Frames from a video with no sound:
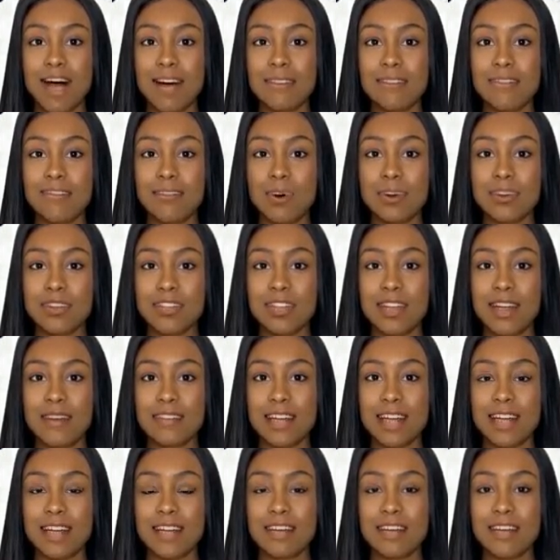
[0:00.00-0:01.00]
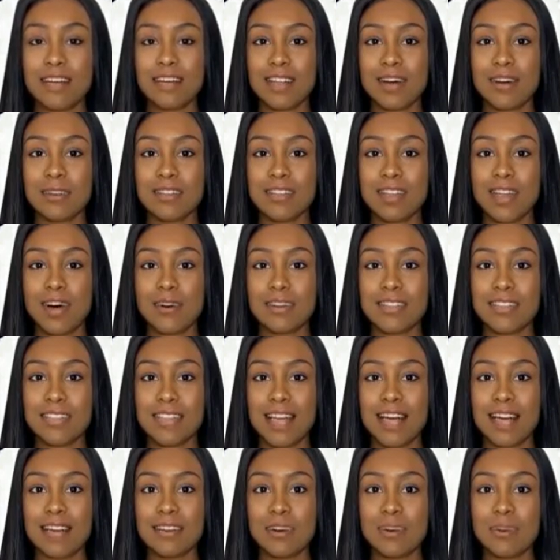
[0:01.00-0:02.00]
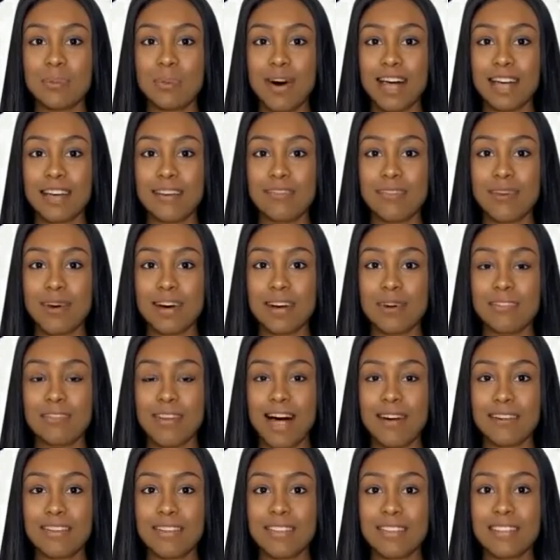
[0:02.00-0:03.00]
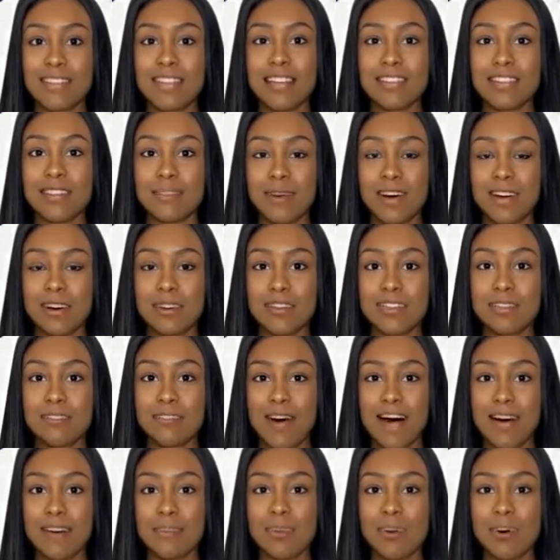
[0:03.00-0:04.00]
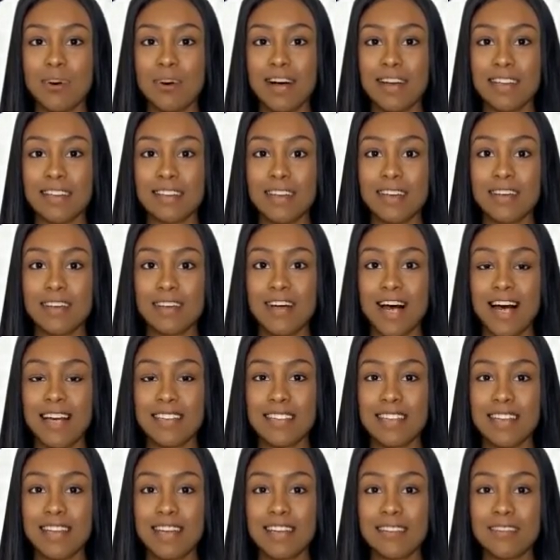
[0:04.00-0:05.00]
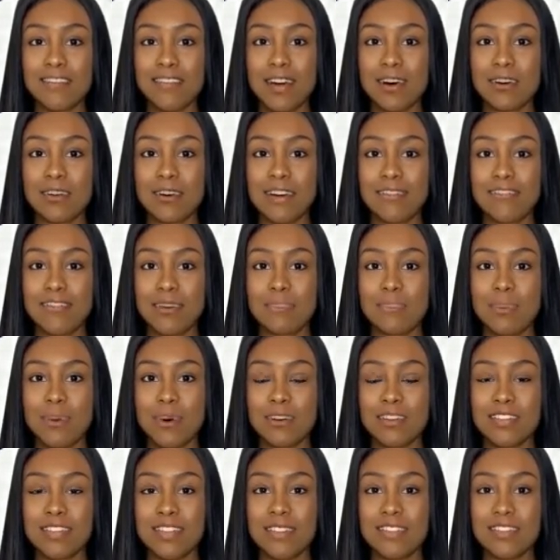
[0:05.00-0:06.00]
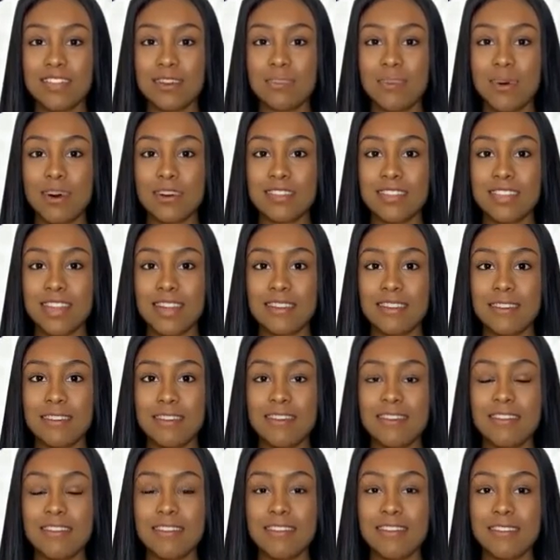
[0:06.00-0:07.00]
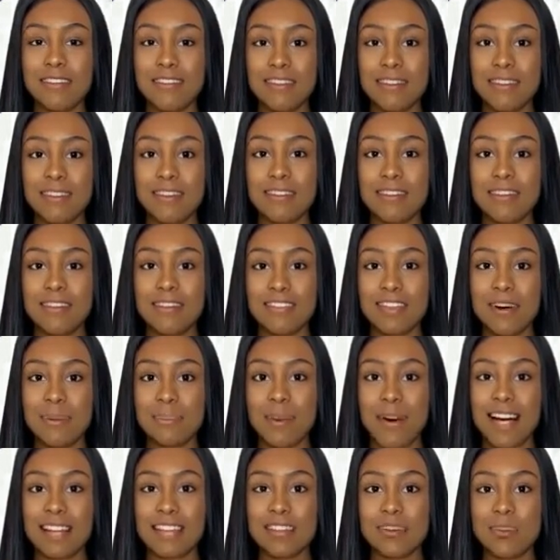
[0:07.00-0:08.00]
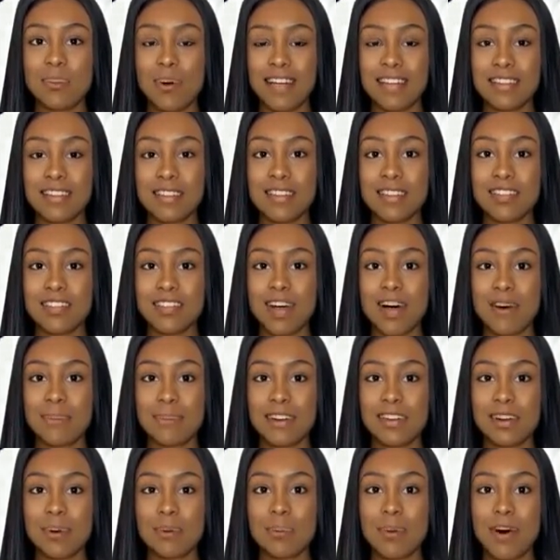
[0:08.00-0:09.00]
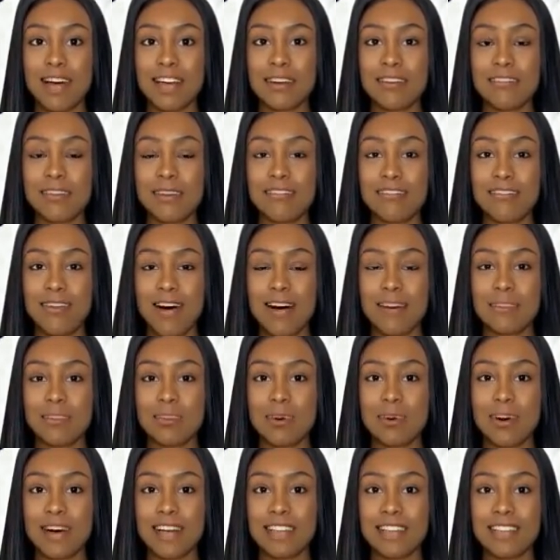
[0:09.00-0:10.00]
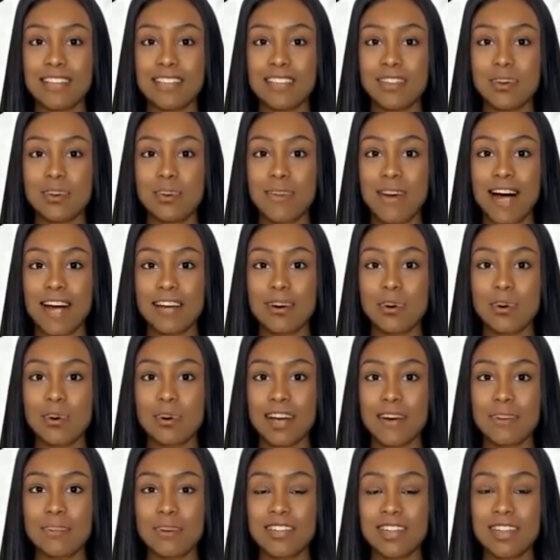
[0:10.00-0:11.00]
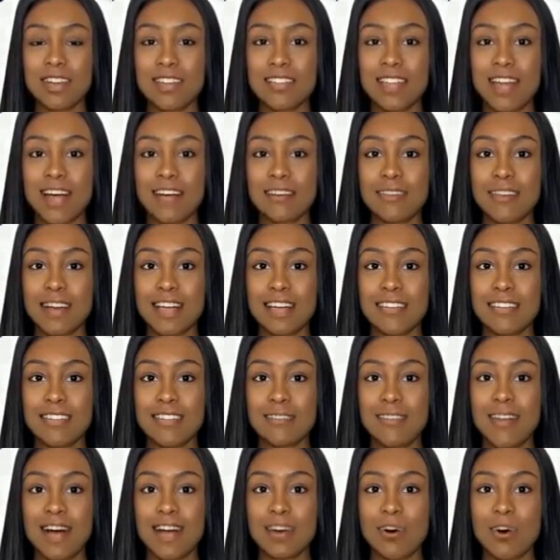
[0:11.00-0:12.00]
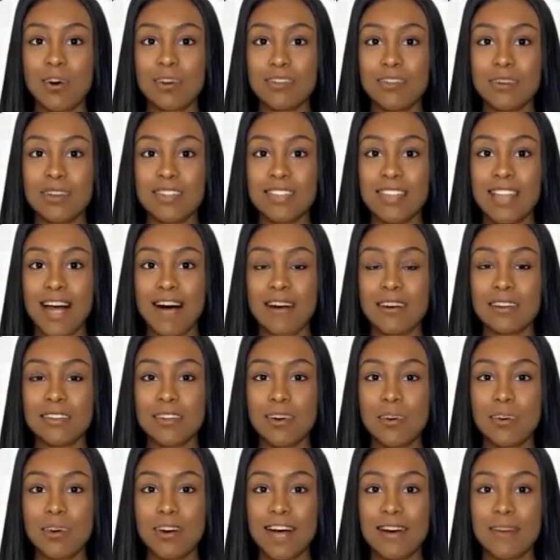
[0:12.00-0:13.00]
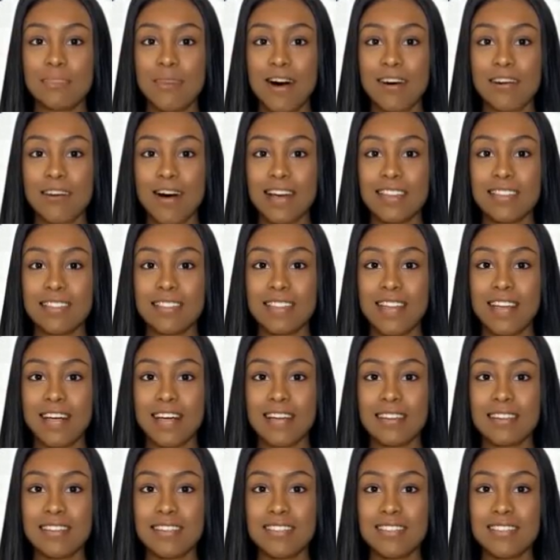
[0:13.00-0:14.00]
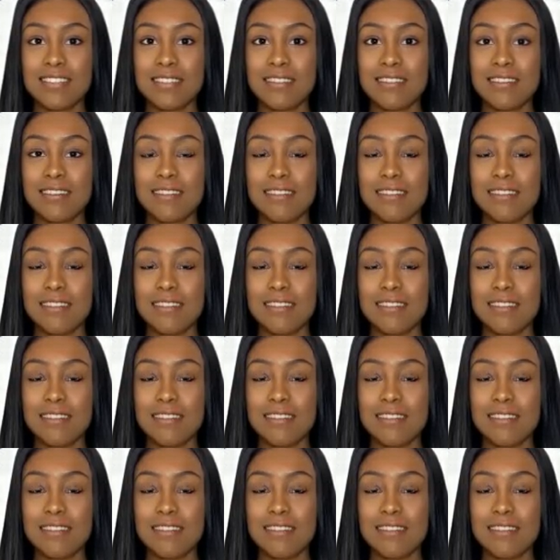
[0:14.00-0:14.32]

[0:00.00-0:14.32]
Unfortunately, there's no standard weight for an 11 cm fibroid, as it can vary from person to person. The best way to determine the weight of a fibroid is through medical imaging techniques like ultrasound or MRI scans.